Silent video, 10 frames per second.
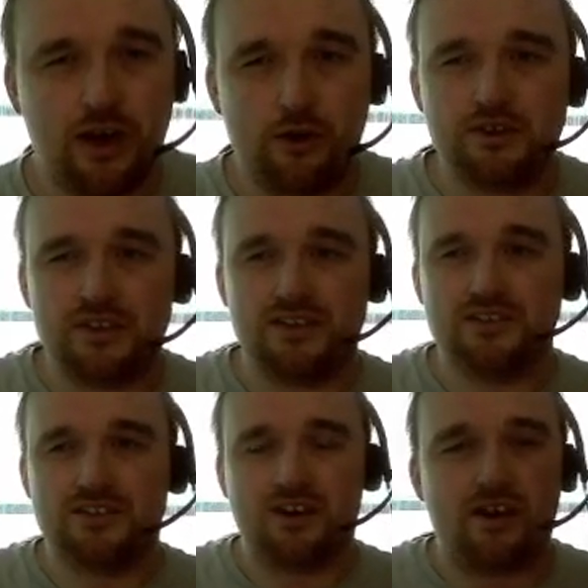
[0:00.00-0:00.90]
how to
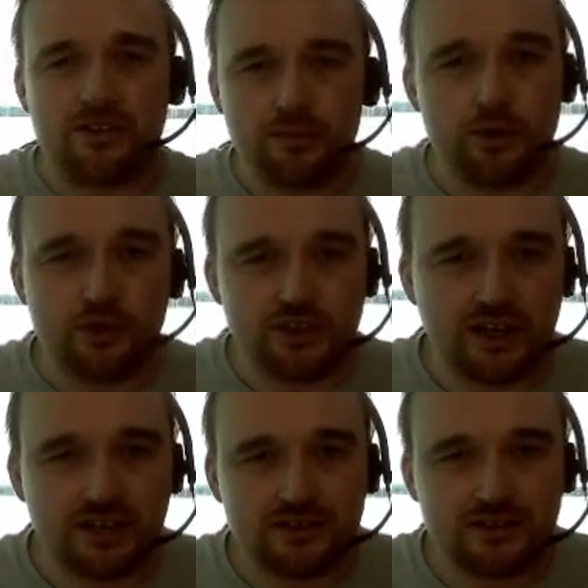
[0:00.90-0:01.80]
start the
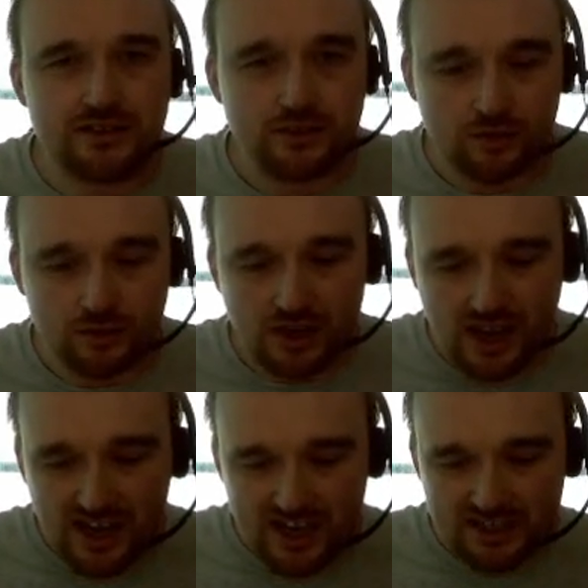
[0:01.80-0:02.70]
project,
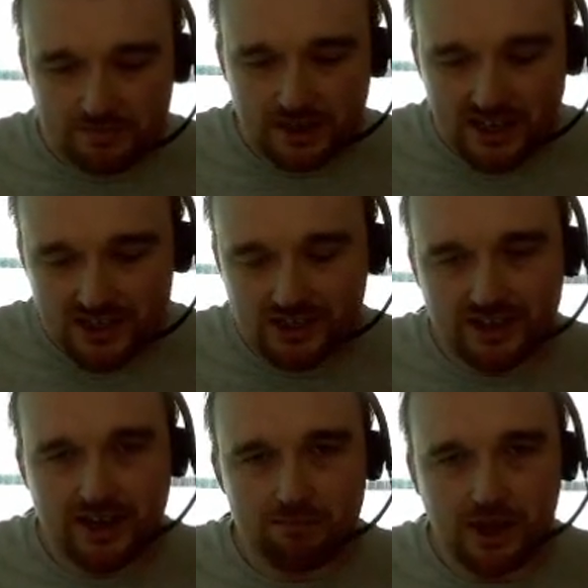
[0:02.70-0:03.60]

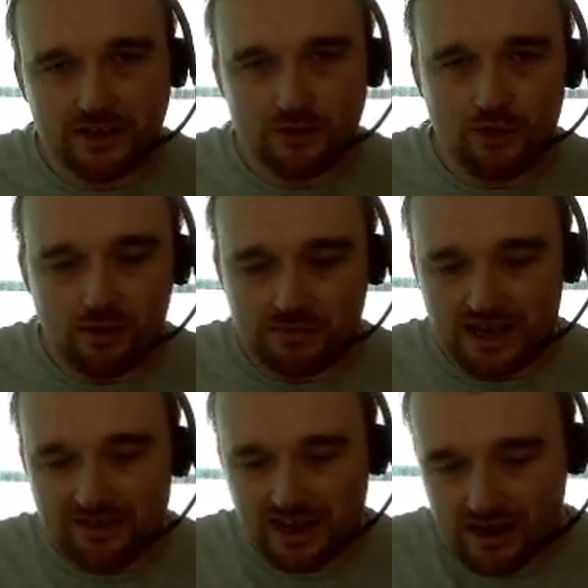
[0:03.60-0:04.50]
especially I'm
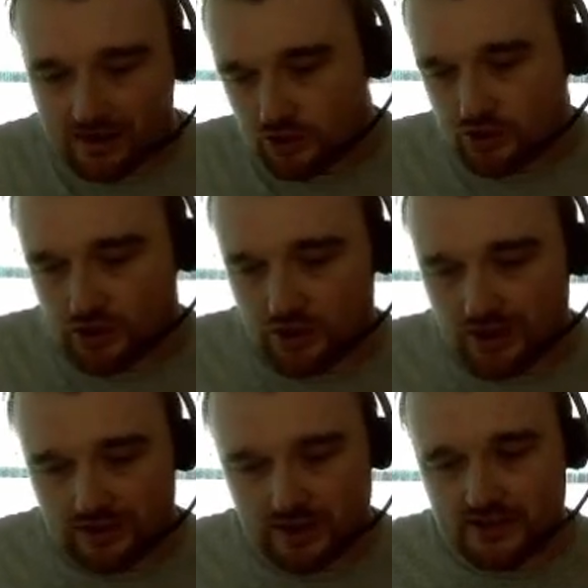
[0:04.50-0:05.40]
getting the Earth suit
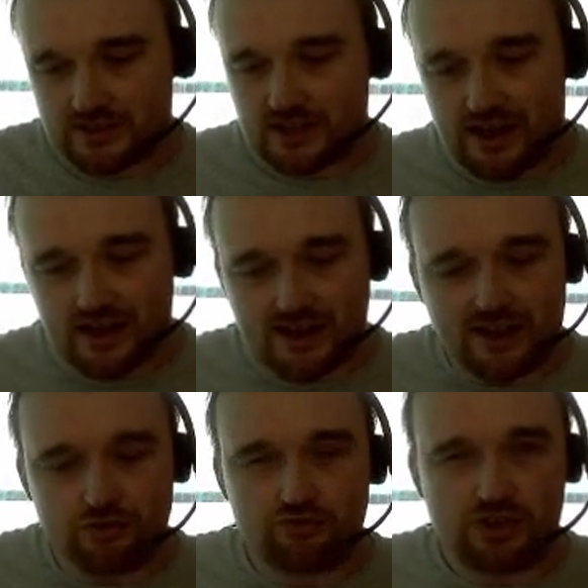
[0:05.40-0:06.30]
in this deck
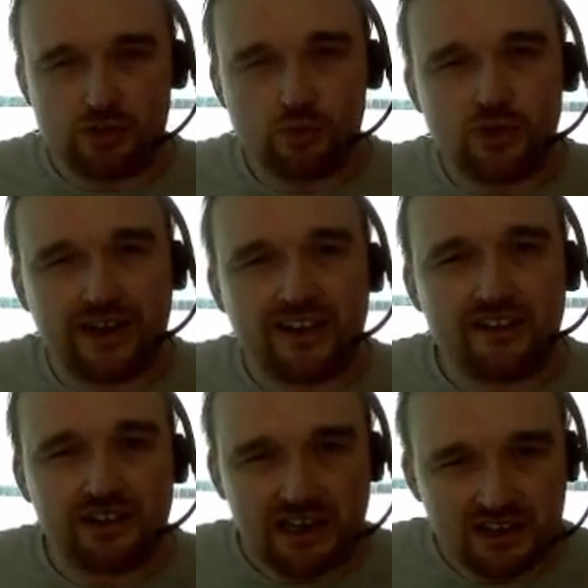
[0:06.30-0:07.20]
has real kind of
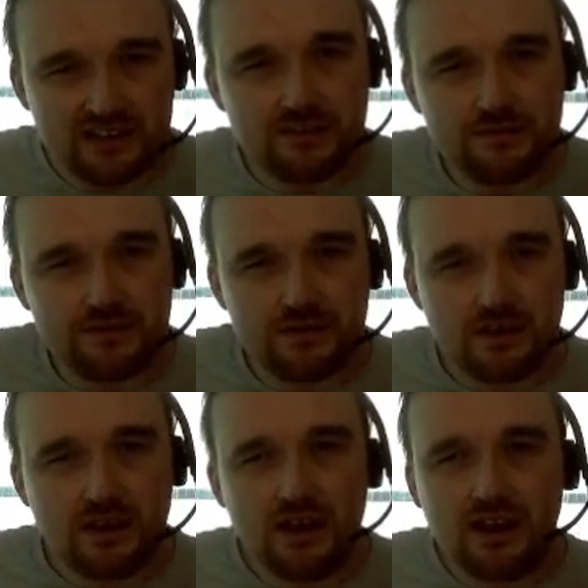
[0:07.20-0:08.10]
creative
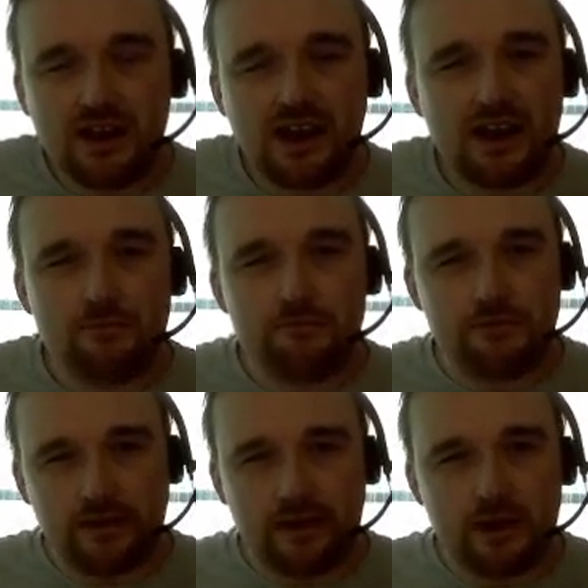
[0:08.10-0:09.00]

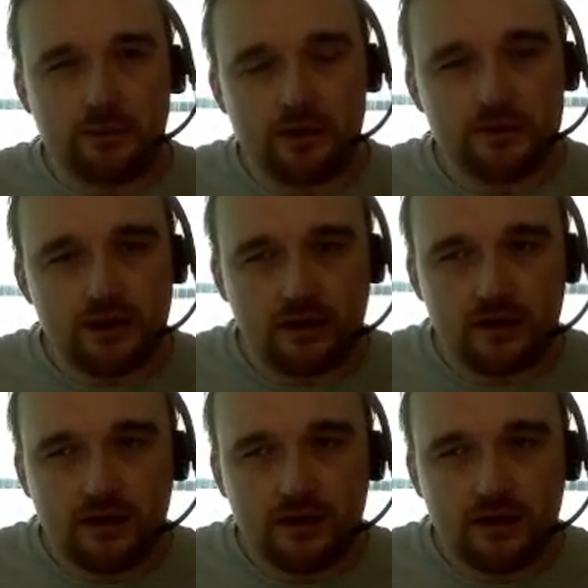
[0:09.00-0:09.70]
feeling about